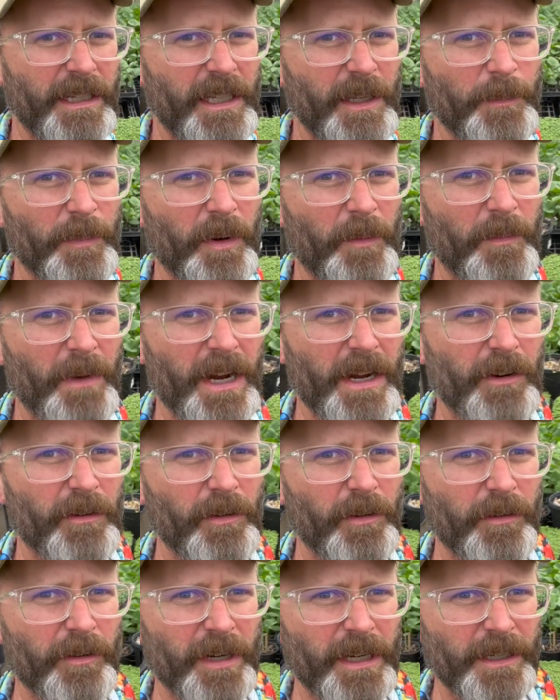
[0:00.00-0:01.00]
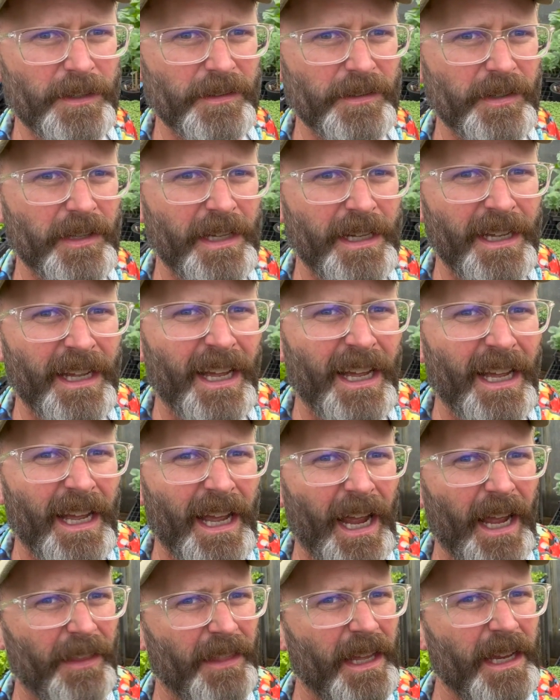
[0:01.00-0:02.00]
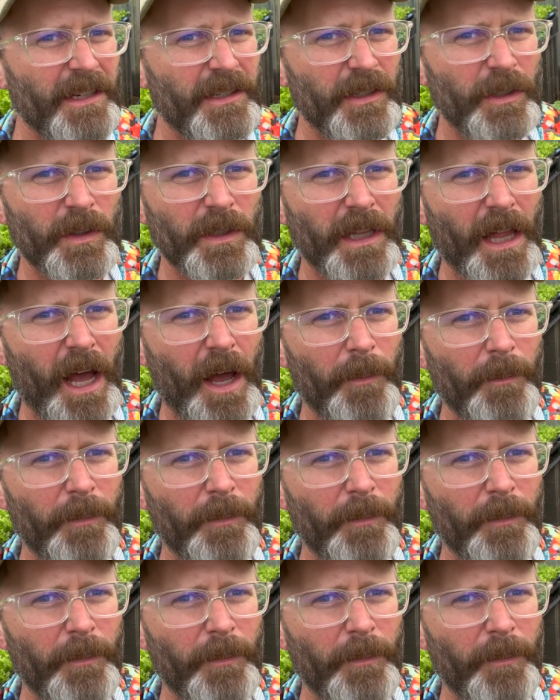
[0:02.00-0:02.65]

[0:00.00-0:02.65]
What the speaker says: keep our microgreens. And they do a lot